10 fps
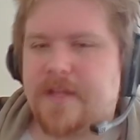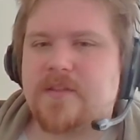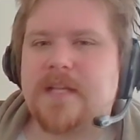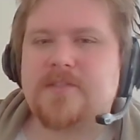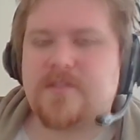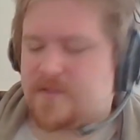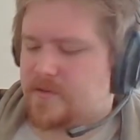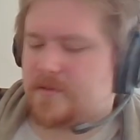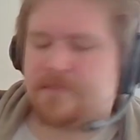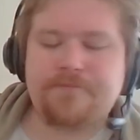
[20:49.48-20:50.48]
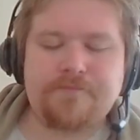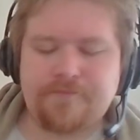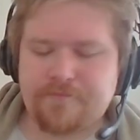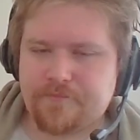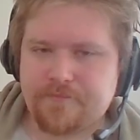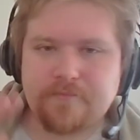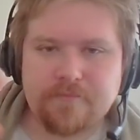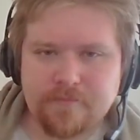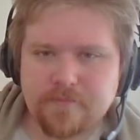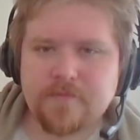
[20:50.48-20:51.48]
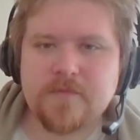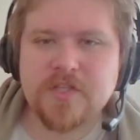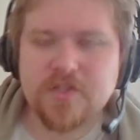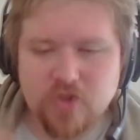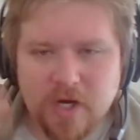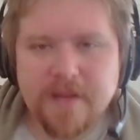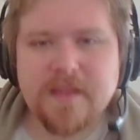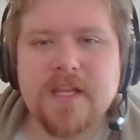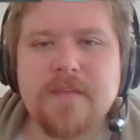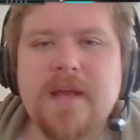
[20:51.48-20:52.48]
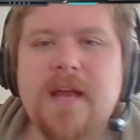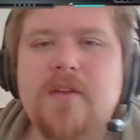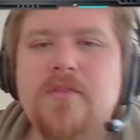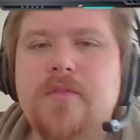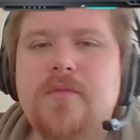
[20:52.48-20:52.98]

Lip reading: that's just try to think about,